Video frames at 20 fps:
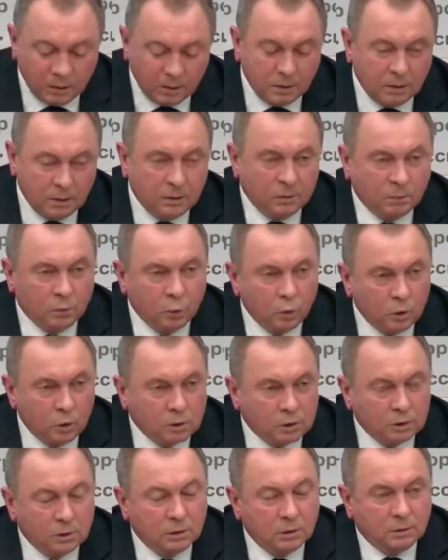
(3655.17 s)

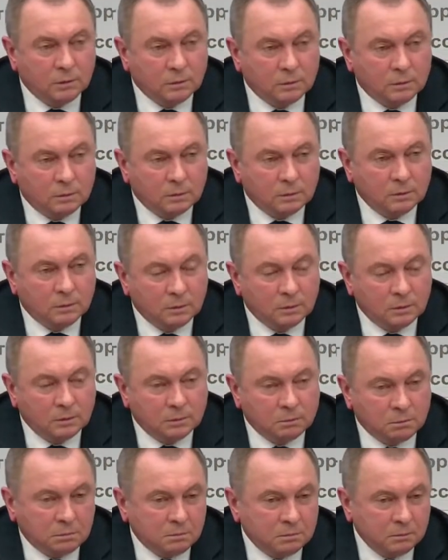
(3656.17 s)
Lithuania and Latvia and
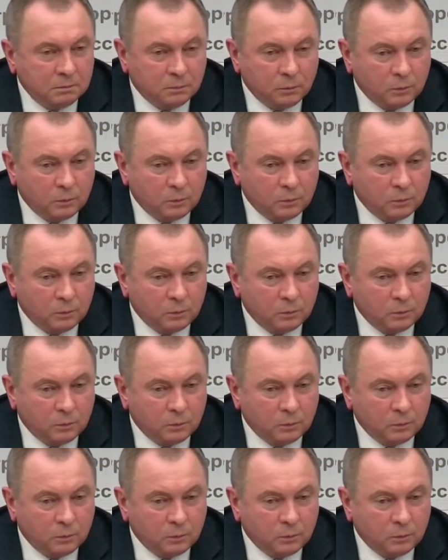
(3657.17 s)
Poland,